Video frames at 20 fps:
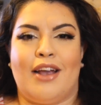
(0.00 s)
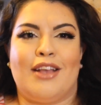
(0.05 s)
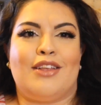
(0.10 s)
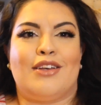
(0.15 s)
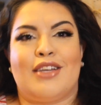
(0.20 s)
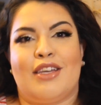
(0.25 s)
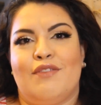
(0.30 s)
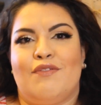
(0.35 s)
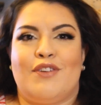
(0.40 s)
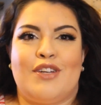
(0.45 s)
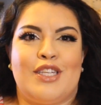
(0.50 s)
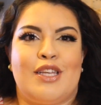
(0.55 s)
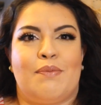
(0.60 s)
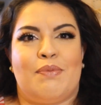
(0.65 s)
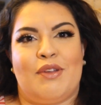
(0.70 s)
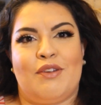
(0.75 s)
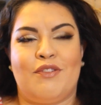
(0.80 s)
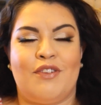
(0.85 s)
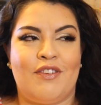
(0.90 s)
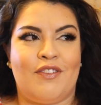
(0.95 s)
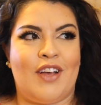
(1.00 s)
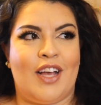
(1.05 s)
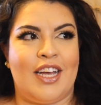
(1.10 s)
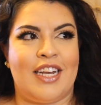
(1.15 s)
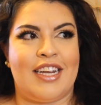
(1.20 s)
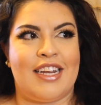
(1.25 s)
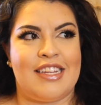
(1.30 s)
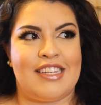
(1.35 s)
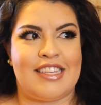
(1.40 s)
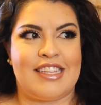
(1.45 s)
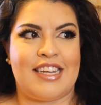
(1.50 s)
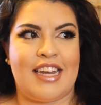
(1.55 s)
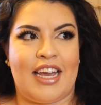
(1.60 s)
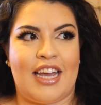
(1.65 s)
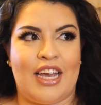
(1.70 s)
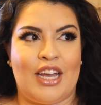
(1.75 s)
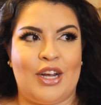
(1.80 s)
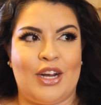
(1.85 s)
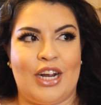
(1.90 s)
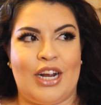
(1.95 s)
looking for something for Valentine's
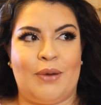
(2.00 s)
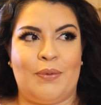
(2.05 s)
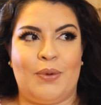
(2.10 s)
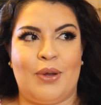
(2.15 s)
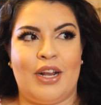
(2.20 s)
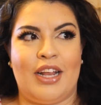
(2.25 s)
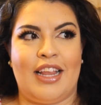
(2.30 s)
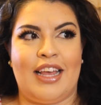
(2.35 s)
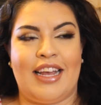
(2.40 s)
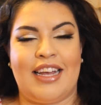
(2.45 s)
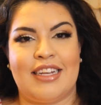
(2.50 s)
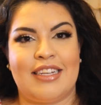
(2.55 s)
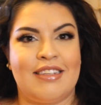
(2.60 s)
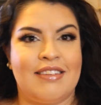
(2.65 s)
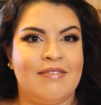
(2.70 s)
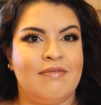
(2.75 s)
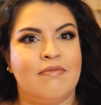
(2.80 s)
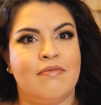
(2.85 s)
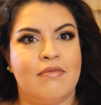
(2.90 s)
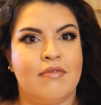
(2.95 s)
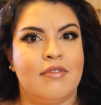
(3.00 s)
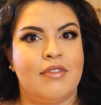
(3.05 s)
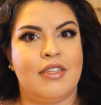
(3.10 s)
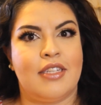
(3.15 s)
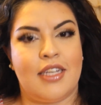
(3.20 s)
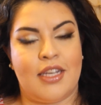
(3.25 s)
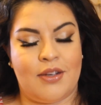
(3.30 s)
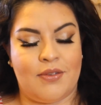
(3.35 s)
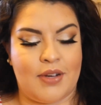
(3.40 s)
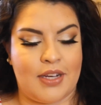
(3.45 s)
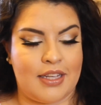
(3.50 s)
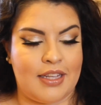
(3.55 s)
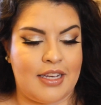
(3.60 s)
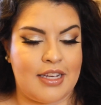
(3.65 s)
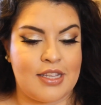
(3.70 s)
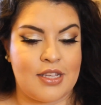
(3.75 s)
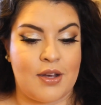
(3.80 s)
Day, you're gonna want to see quickly.